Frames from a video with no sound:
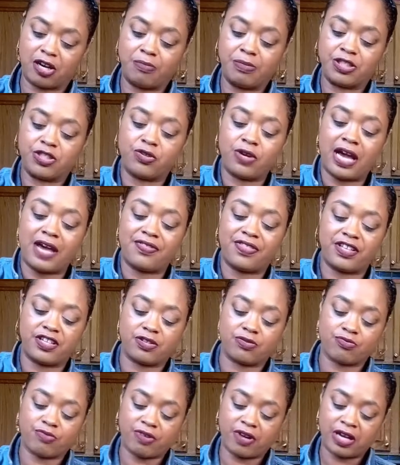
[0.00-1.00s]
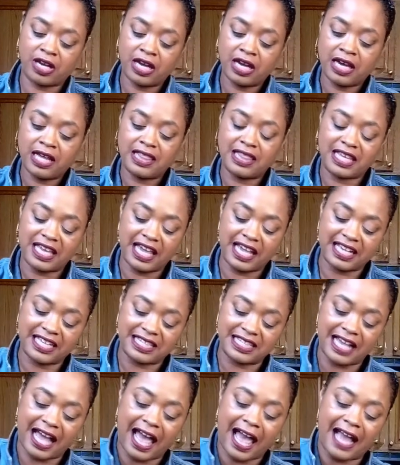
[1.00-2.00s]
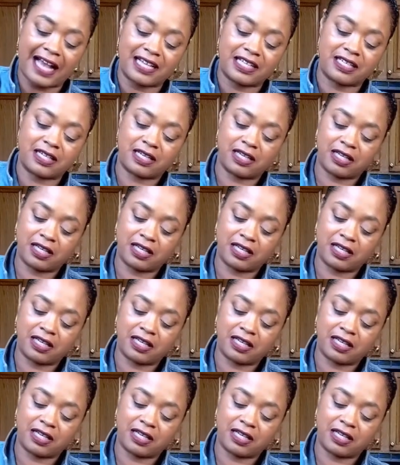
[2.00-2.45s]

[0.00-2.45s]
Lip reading: But you have the exact